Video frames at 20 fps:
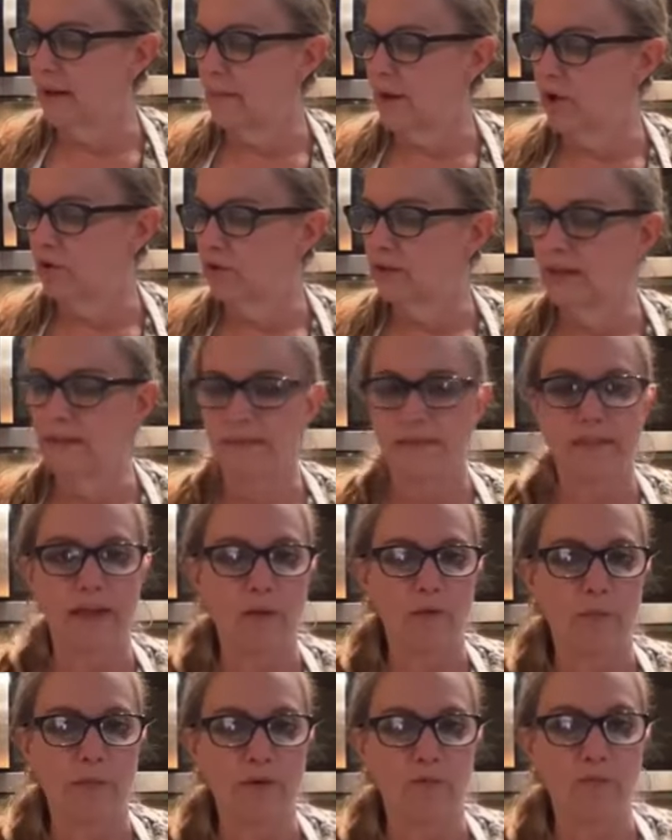out clean, then they
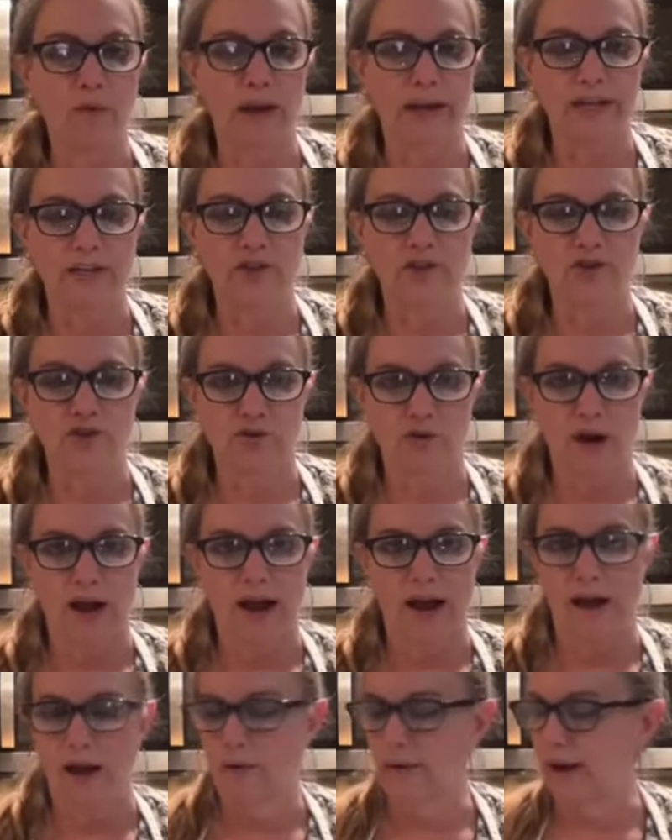will be ready to
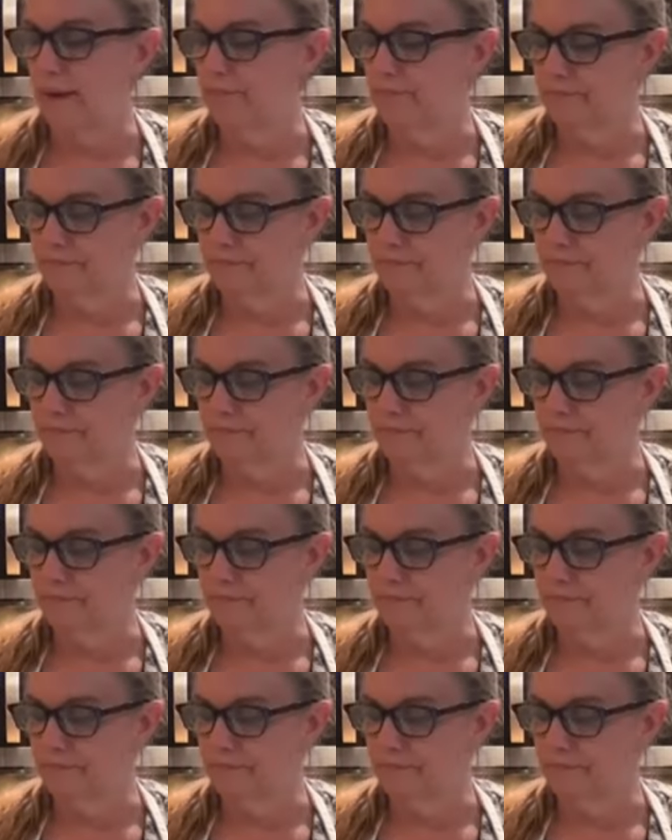try. Okay,